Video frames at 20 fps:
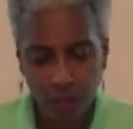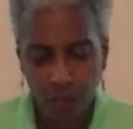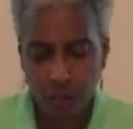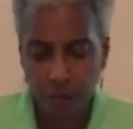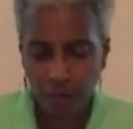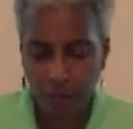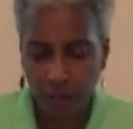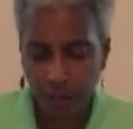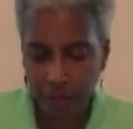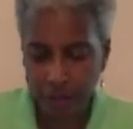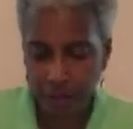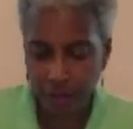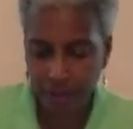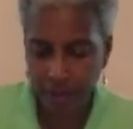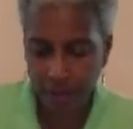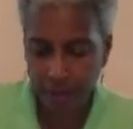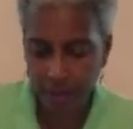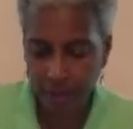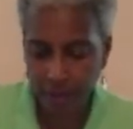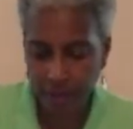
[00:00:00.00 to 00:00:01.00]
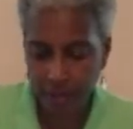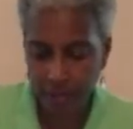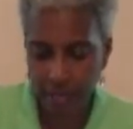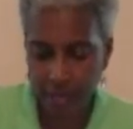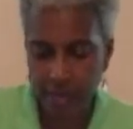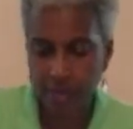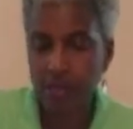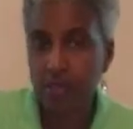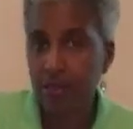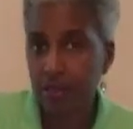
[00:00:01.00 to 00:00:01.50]
you want to put
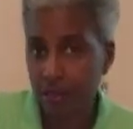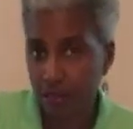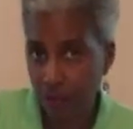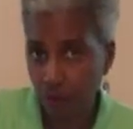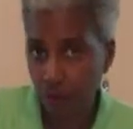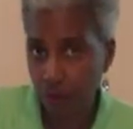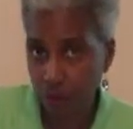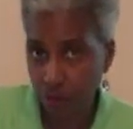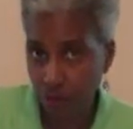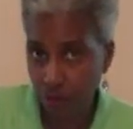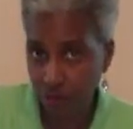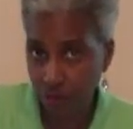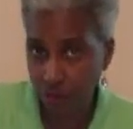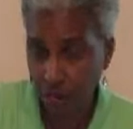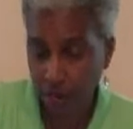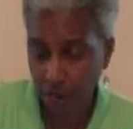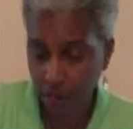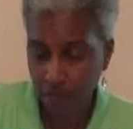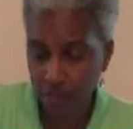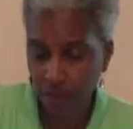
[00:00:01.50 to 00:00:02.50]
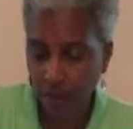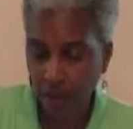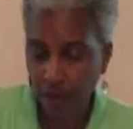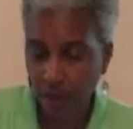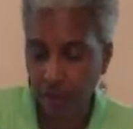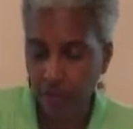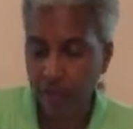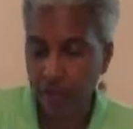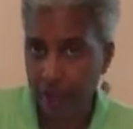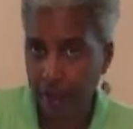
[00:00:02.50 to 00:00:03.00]
these chunks
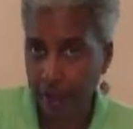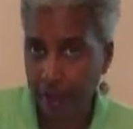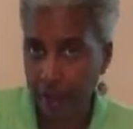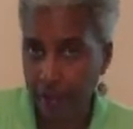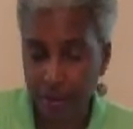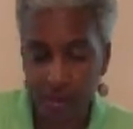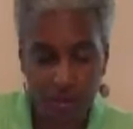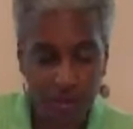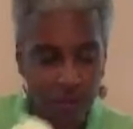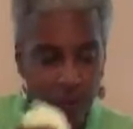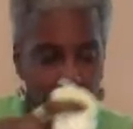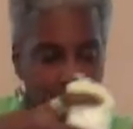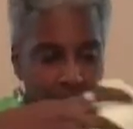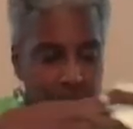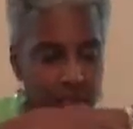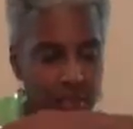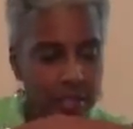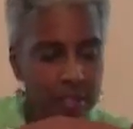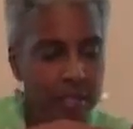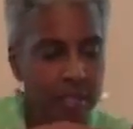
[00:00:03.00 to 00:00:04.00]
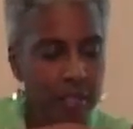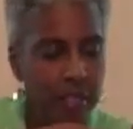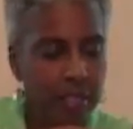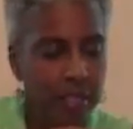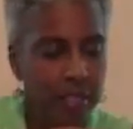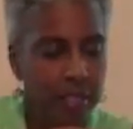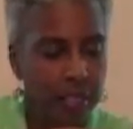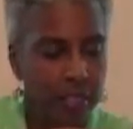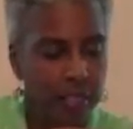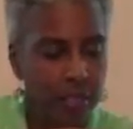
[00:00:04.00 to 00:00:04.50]
of the cabbage wedges
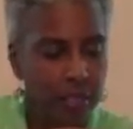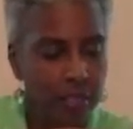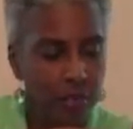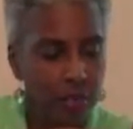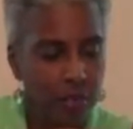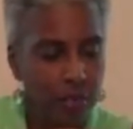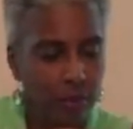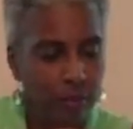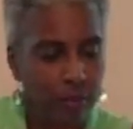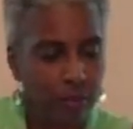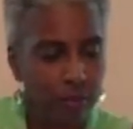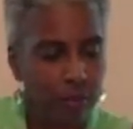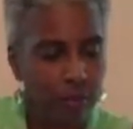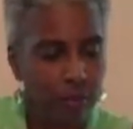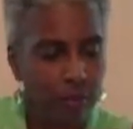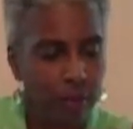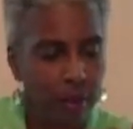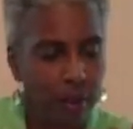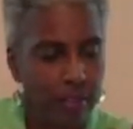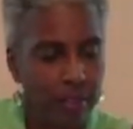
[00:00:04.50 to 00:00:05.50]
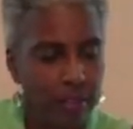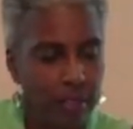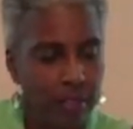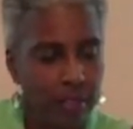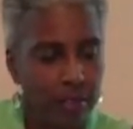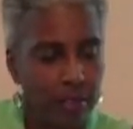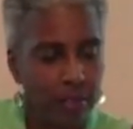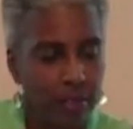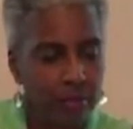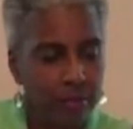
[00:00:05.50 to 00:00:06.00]
into your food
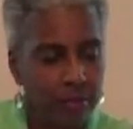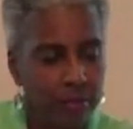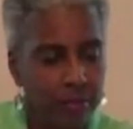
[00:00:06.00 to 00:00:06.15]
processor.